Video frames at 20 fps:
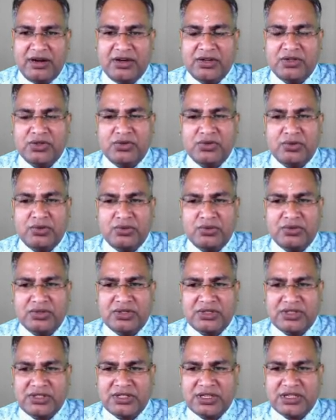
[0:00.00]
So
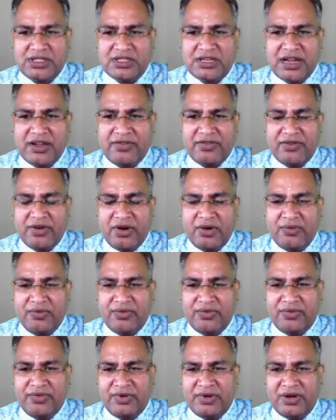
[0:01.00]
such type of
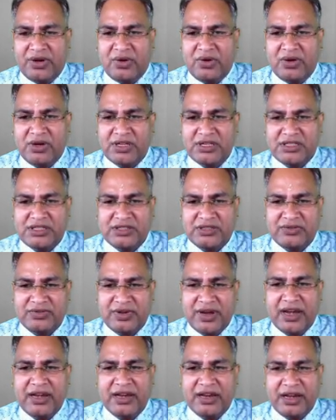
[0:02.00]
node is
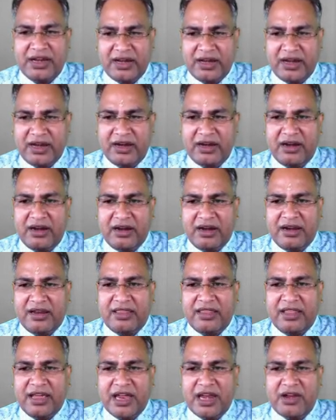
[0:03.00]
when deleted,
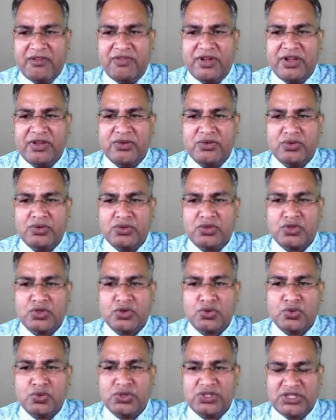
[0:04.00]
then we use
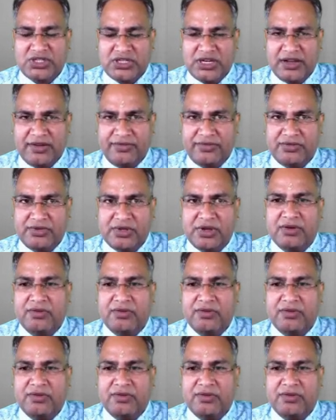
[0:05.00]
two steps.